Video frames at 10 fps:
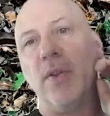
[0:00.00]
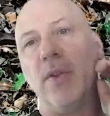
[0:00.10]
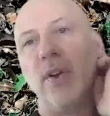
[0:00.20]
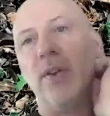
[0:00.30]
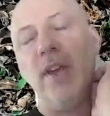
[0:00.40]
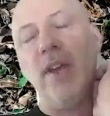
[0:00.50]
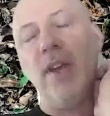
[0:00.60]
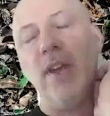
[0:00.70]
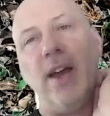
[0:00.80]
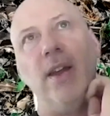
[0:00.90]
so yeah,
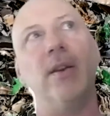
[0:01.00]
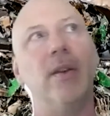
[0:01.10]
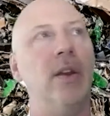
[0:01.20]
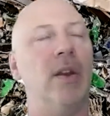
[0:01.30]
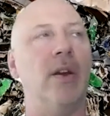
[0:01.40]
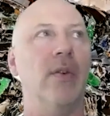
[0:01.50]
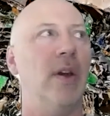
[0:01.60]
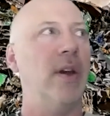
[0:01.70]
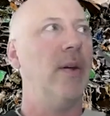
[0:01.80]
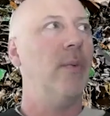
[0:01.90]
and you know,
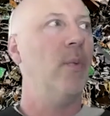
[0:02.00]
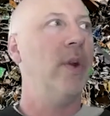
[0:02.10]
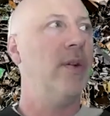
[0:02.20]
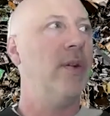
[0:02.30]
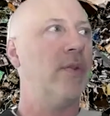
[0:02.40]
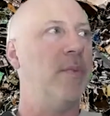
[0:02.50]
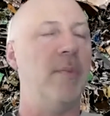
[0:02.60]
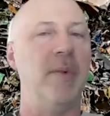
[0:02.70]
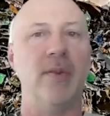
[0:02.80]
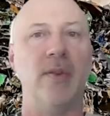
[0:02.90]
when you're a small
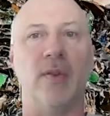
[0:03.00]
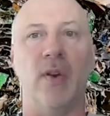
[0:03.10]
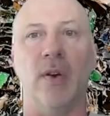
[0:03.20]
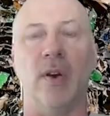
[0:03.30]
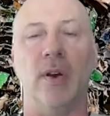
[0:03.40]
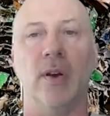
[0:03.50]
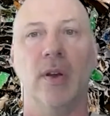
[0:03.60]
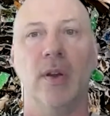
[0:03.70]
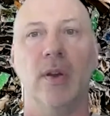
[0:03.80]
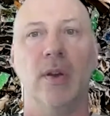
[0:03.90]
business owner,
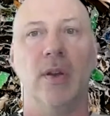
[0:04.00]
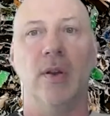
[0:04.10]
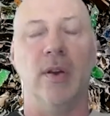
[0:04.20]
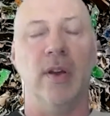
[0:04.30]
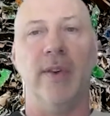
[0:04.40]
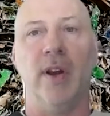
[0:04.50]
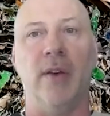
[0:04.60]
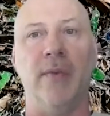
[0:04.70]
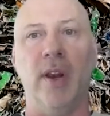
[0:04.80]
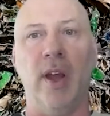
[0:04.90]
you're living it
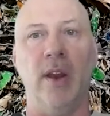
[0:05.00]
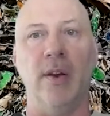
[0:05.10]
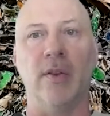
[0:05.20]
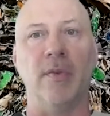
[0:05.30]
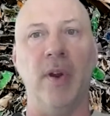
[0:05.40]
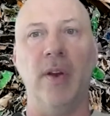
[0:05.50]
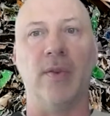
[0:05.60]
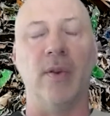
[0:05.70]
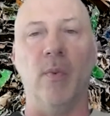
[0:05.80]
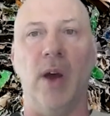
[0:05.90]
every day and you're
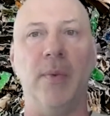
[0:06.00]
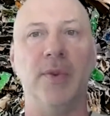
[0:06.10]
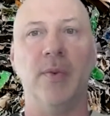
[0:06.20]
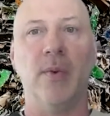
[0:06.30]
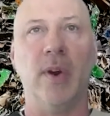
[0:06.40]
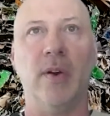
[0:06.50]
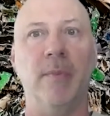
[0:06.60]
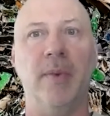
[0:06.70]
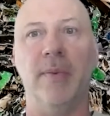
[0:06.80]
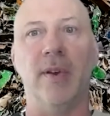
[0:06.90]
experiencing it. Why would you want to work around
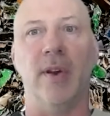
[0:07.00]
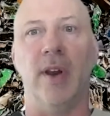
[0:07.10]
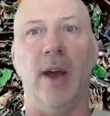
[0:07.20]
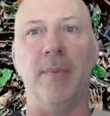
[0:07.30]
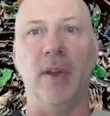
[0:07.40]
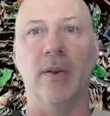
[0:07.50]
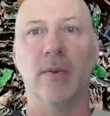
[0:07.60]
people that are unhappy?